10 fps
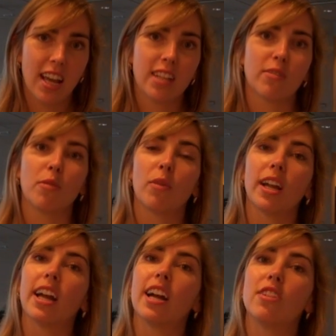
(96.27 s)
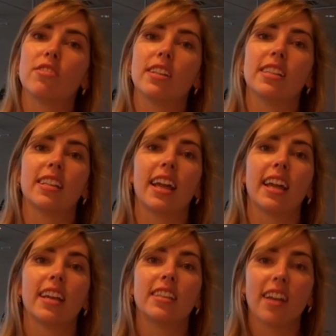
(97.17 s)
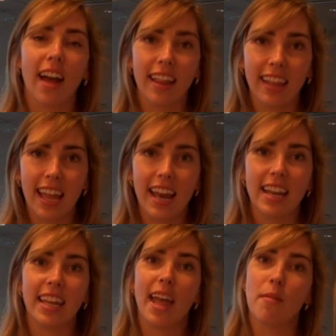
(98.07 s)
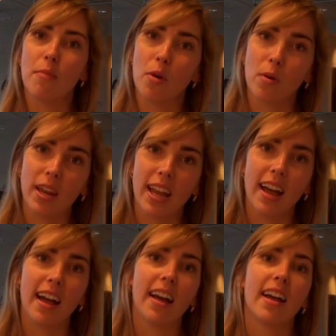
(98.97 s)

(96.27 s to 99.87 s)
So we work in countries like Thailand, Cambodia,